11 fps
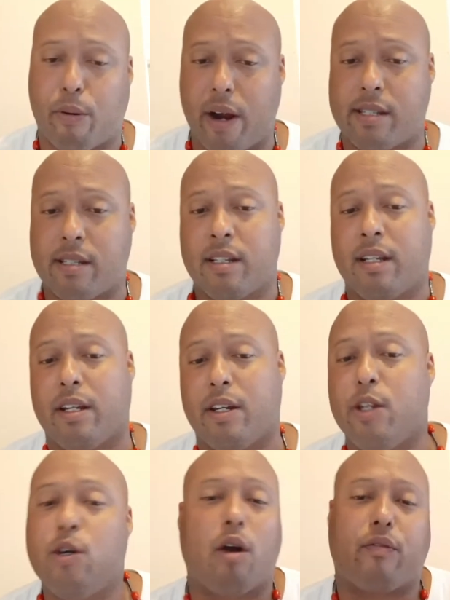pressed. New
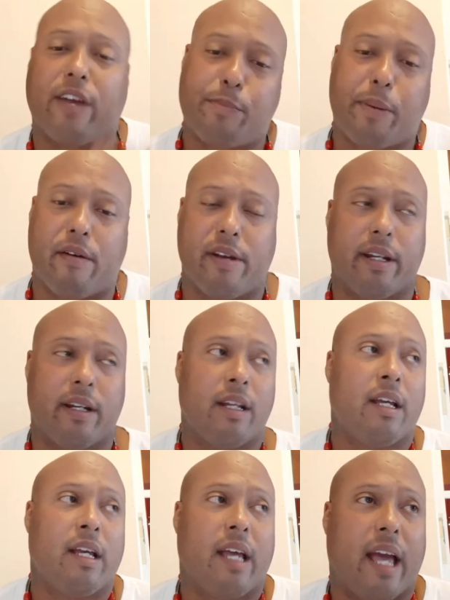York fans, period.
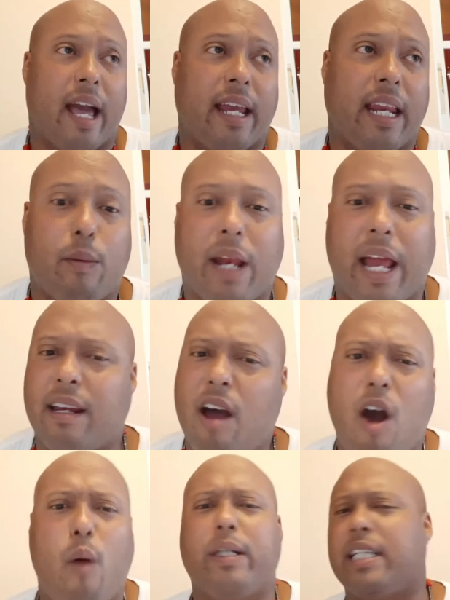And they were like,
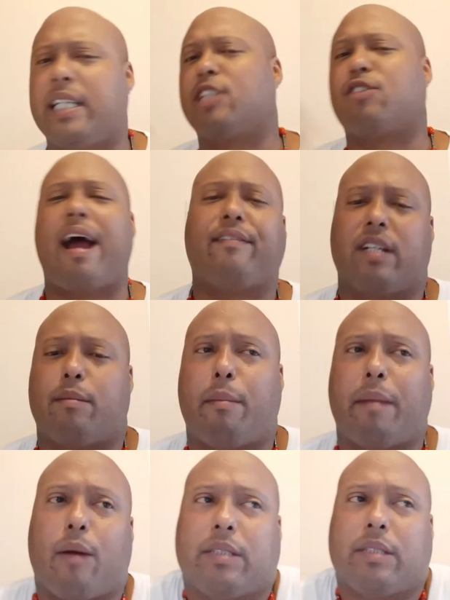no, we should have drafted him. I'm
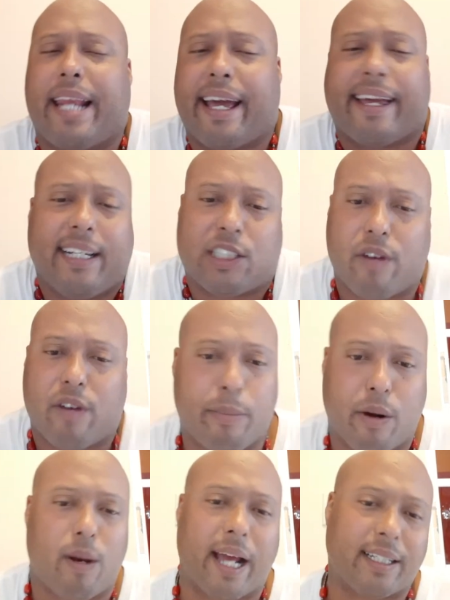like, with the neck injury, bro,
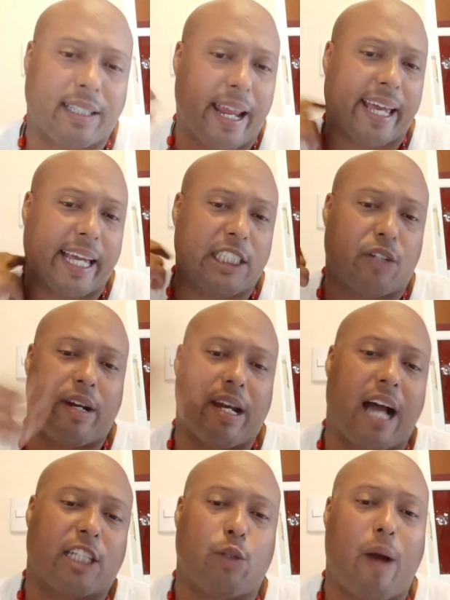like the neck injury
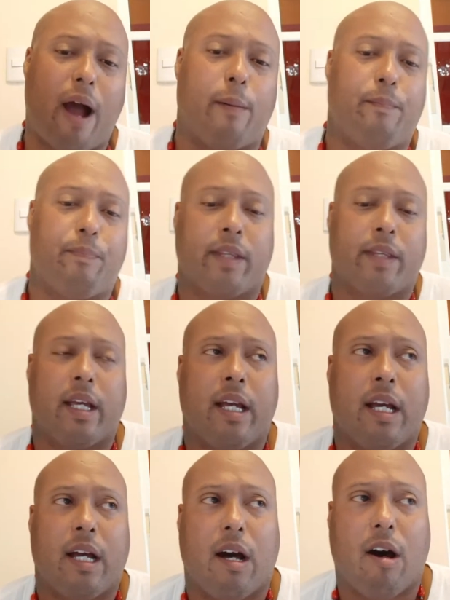knocks you out.
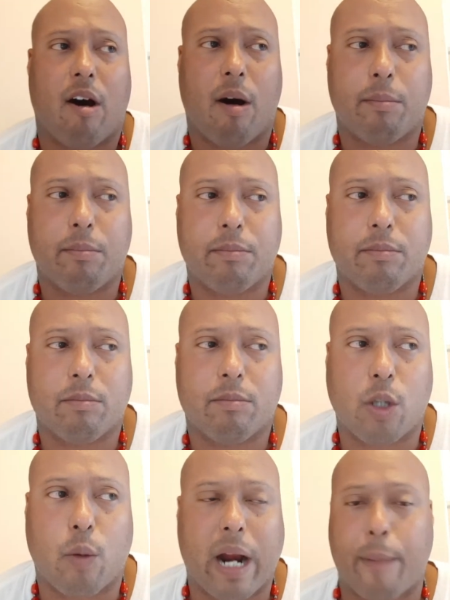So
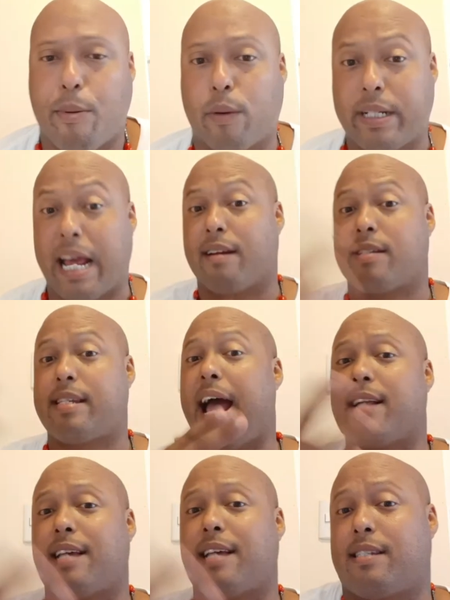when I broke down the stats,
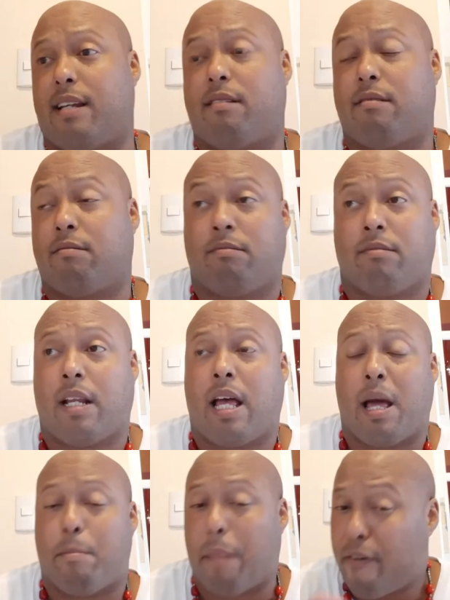I said,
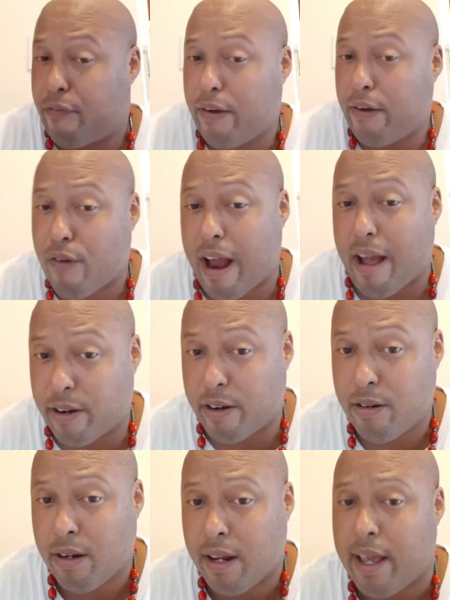my 5th rounder
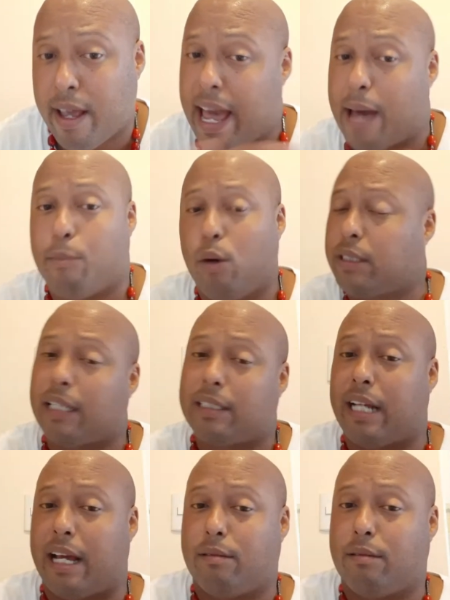had more
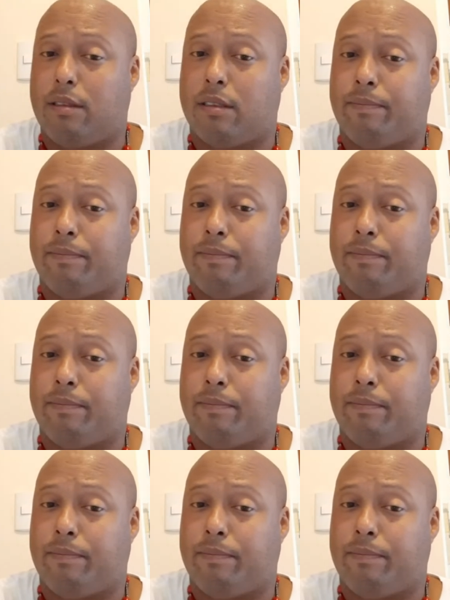touchdowns,